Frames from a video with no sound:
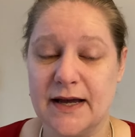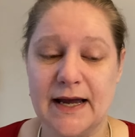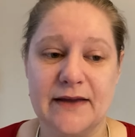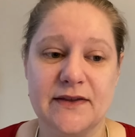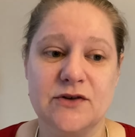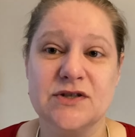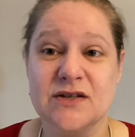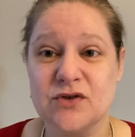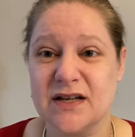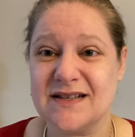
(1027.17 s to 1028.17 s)
and then you
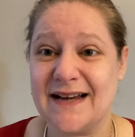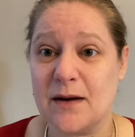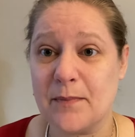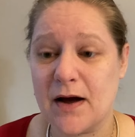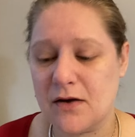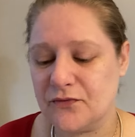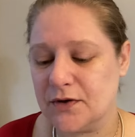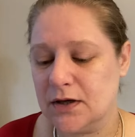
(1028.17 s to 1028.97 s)
tend to get the yarn bath.